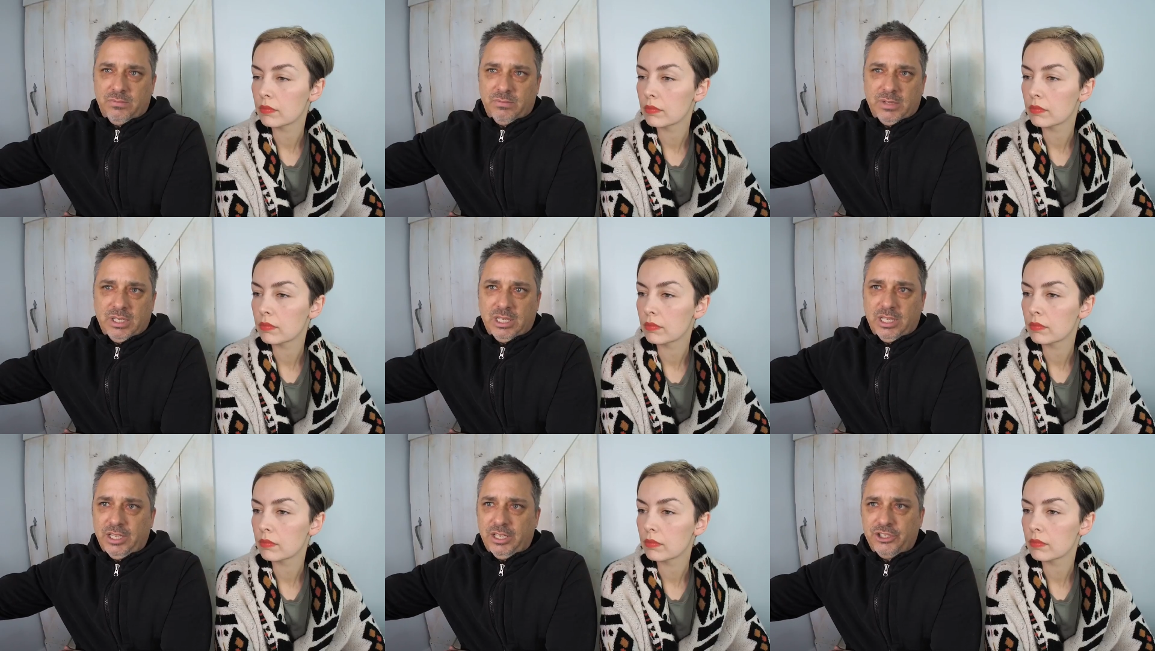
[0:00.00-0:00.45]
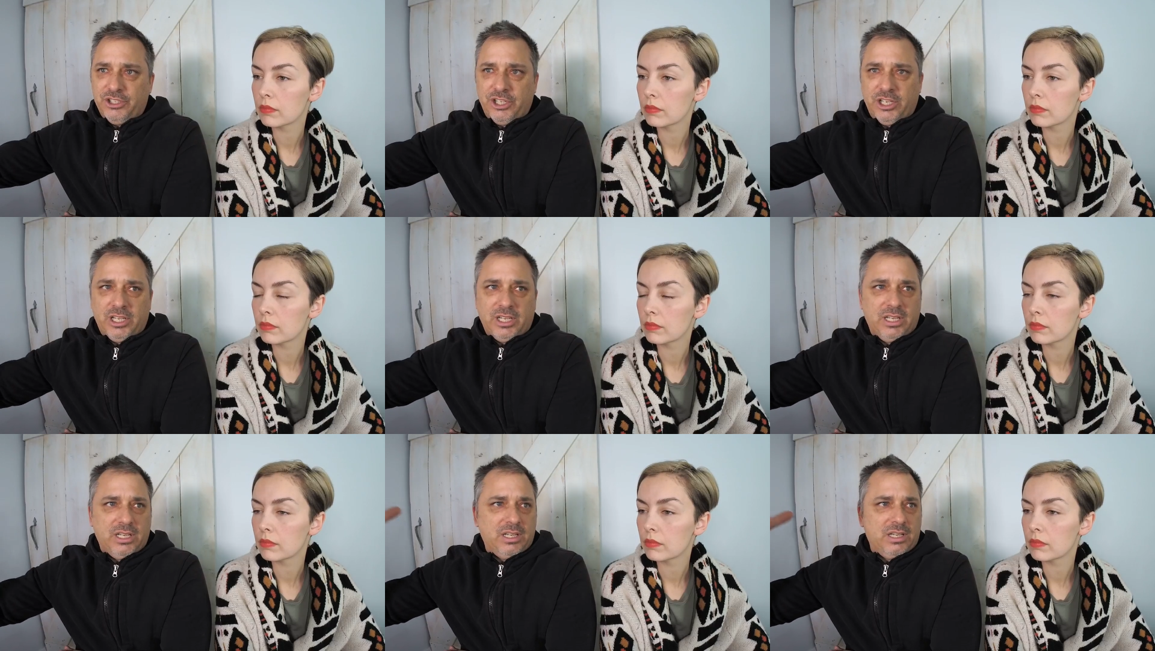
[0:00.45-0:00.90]

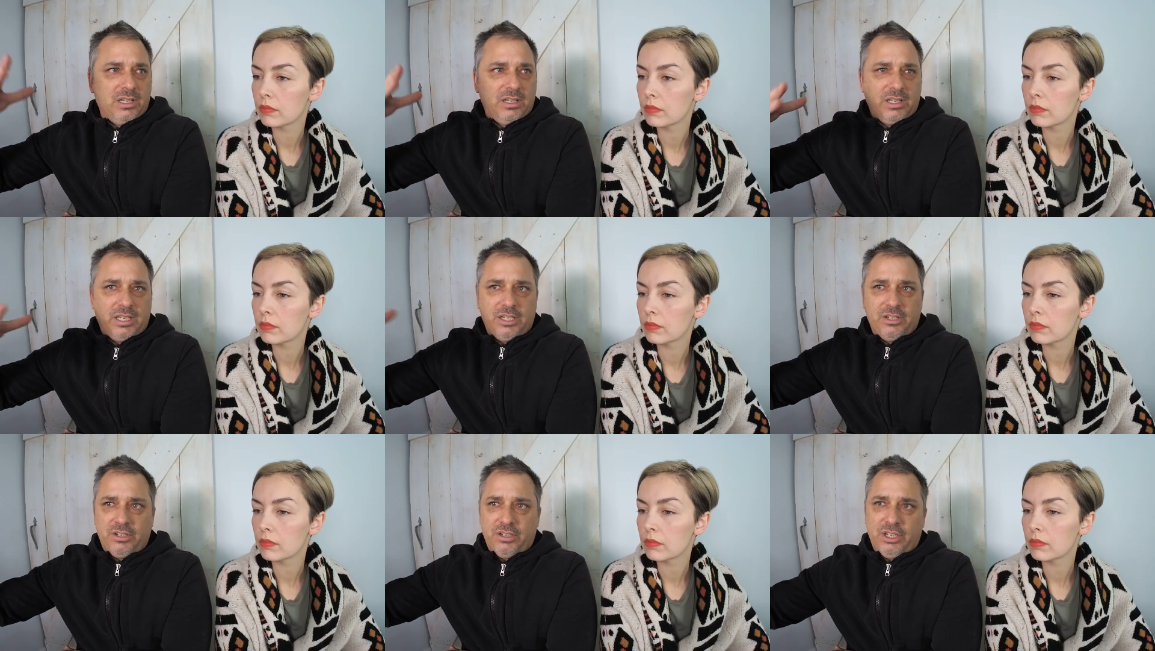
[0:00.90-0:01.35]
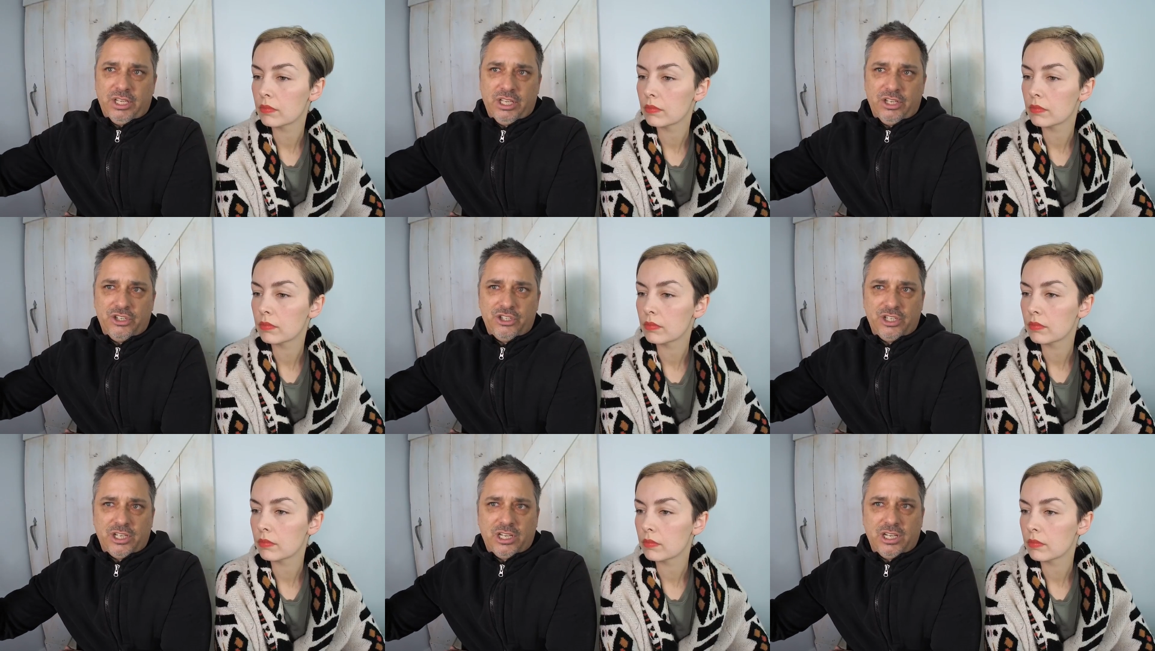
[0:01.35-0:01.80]
Speaker 1: Malaysia,
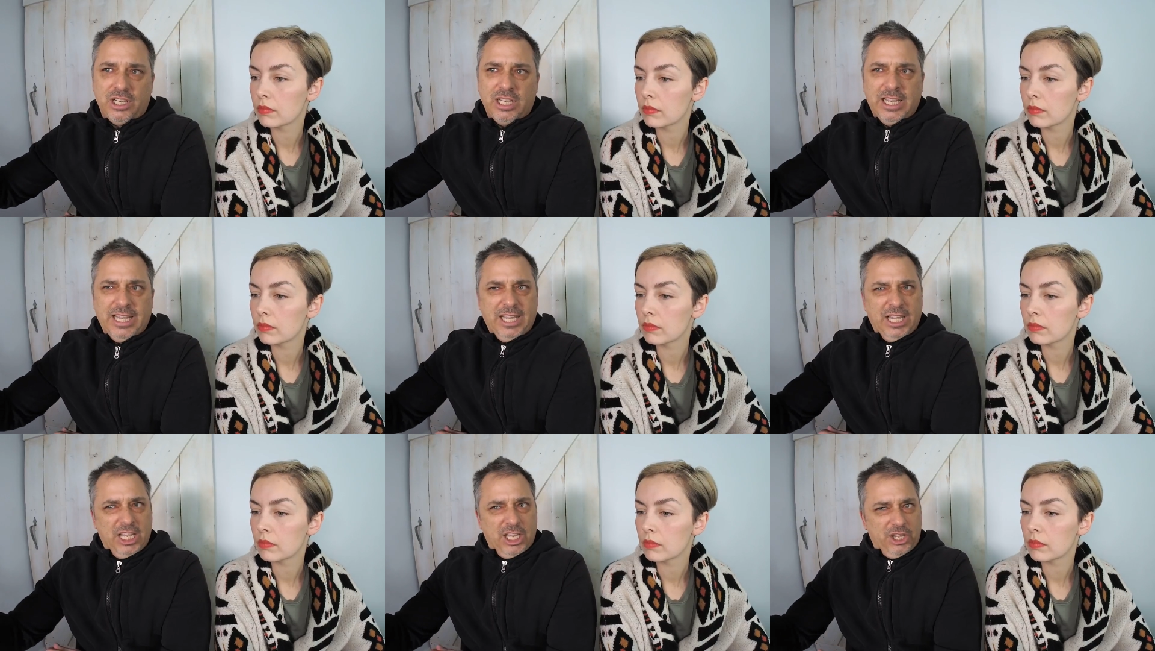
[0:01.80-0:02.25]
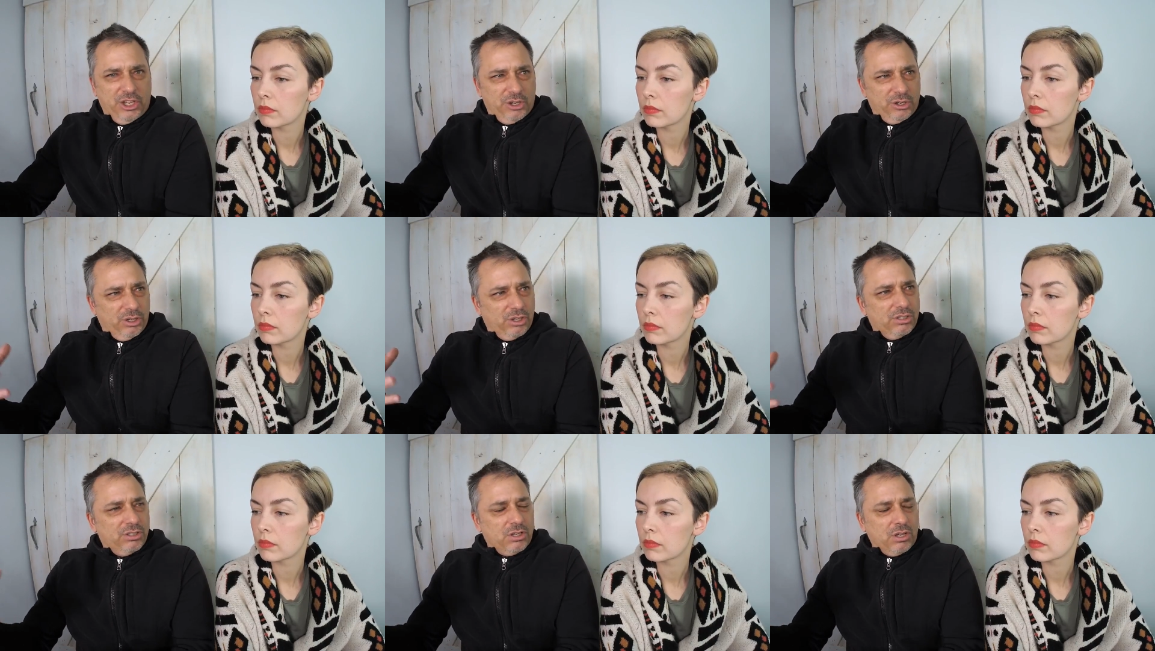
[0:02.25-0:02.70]
Indonesia,
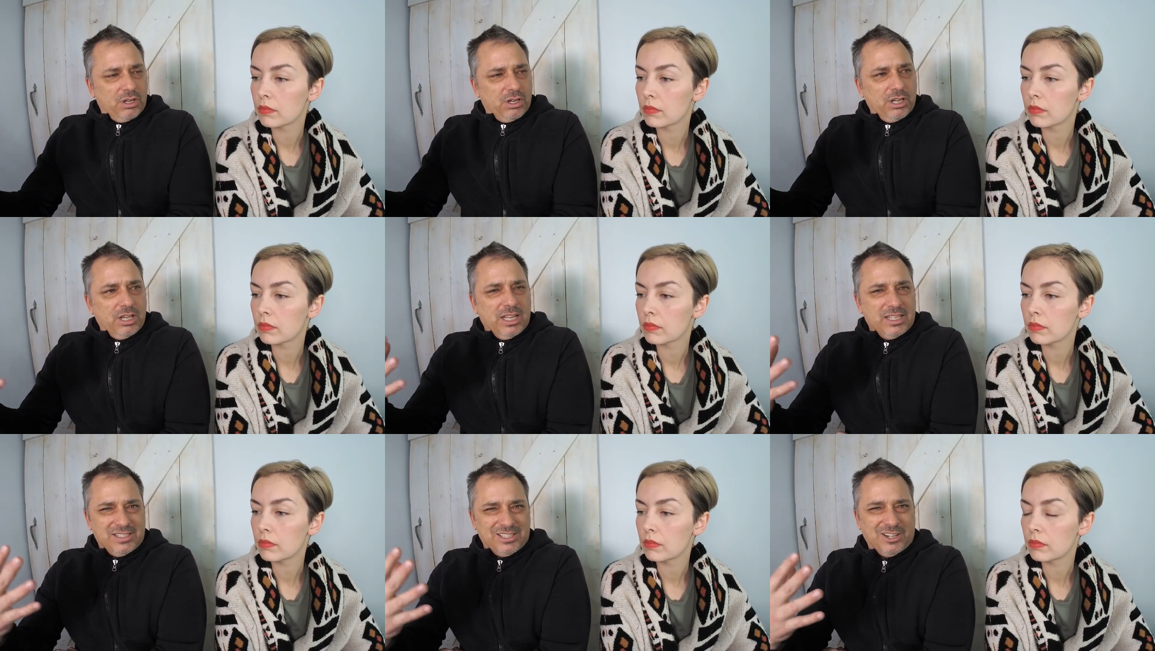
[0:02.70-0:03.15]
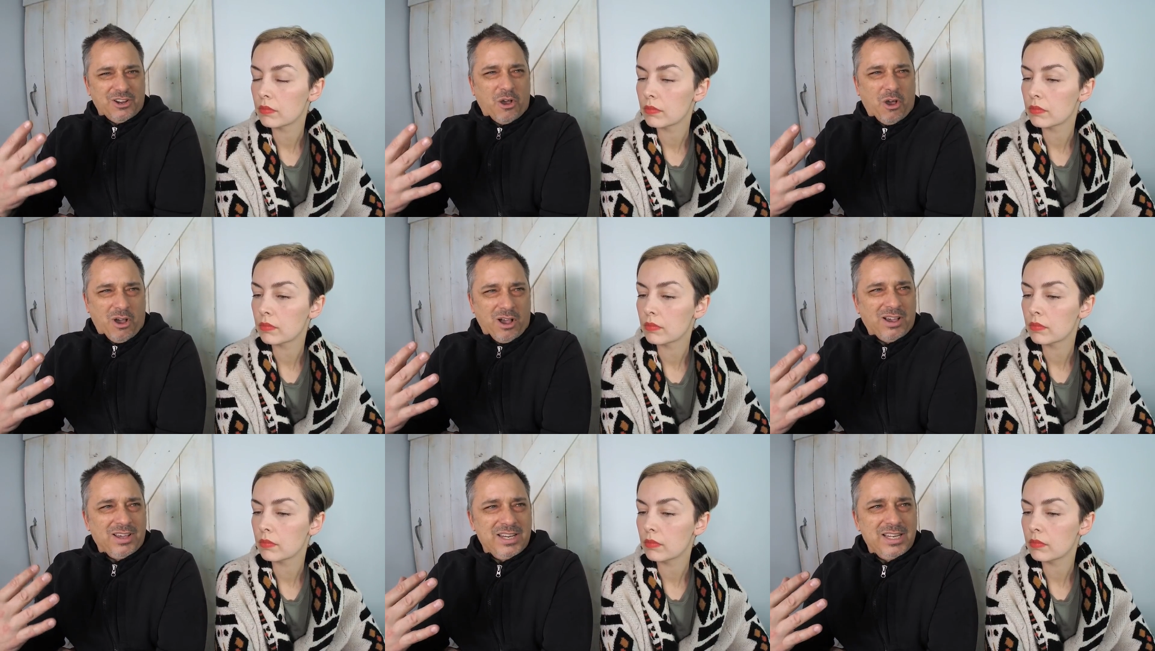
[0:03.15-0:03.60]
you're looked on as an
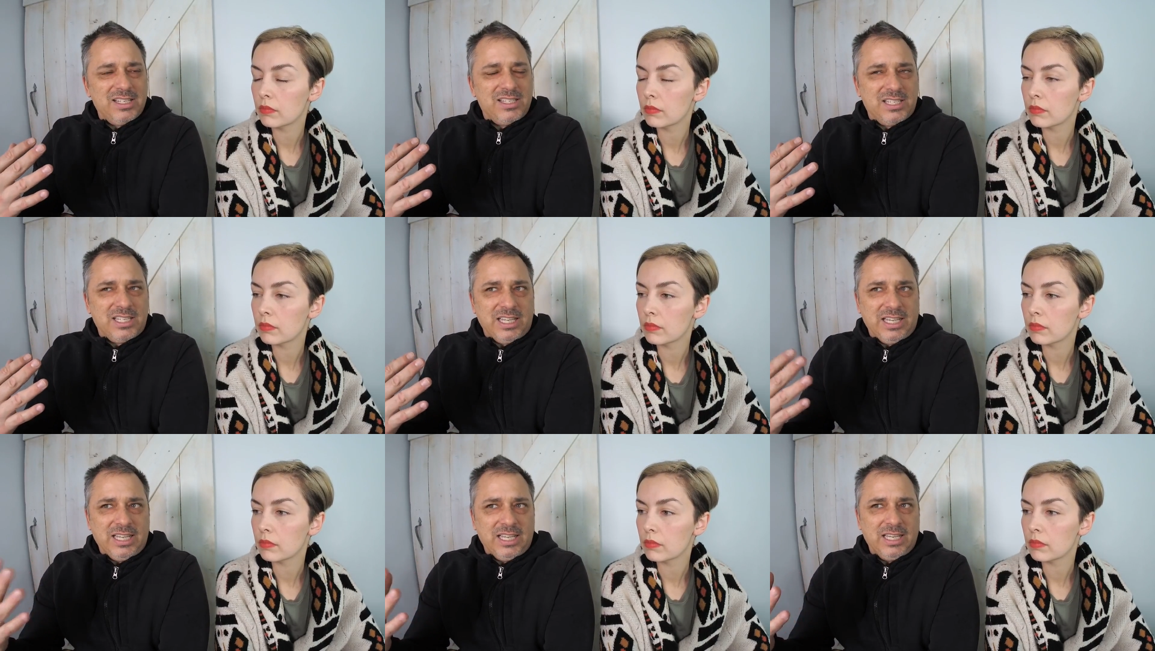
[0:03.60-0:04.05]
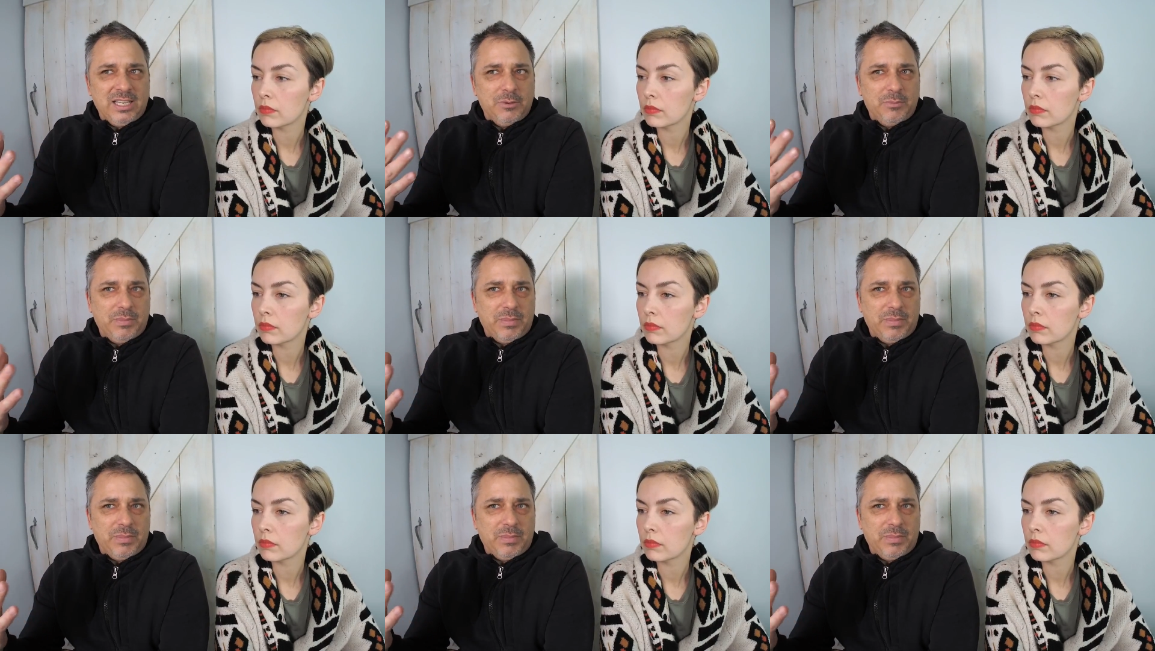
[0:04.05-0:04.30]
oddity.